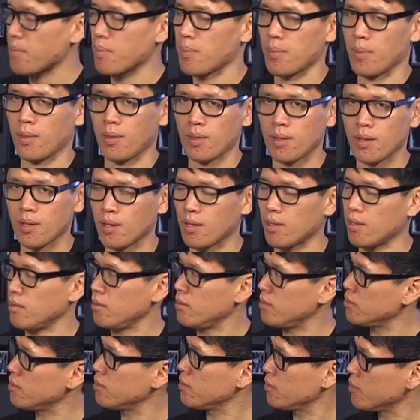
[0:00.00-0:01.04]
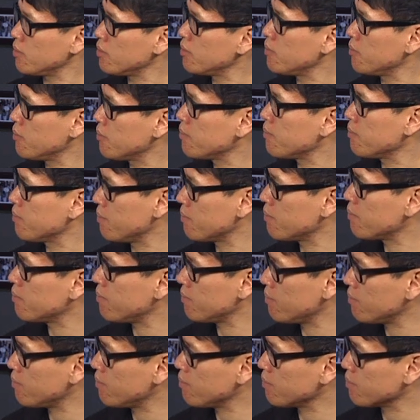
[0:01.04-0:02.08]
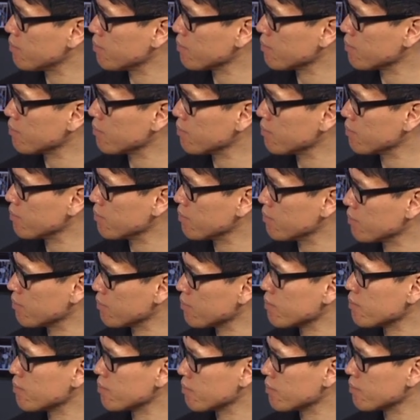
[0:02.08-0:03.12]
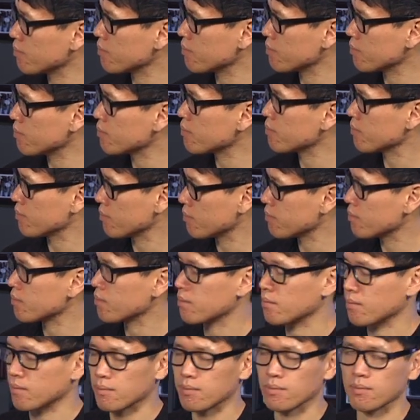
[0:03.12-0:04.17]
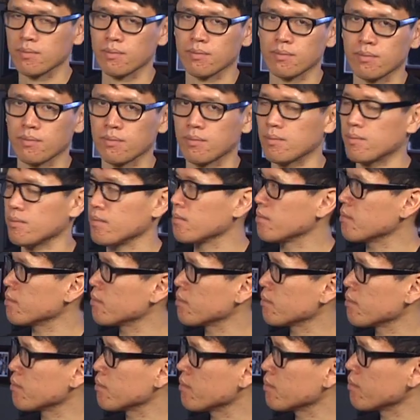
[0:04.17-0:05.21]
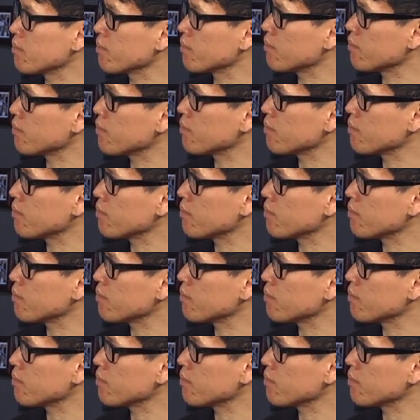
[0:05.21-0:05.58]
No words are spoken by the person on screen.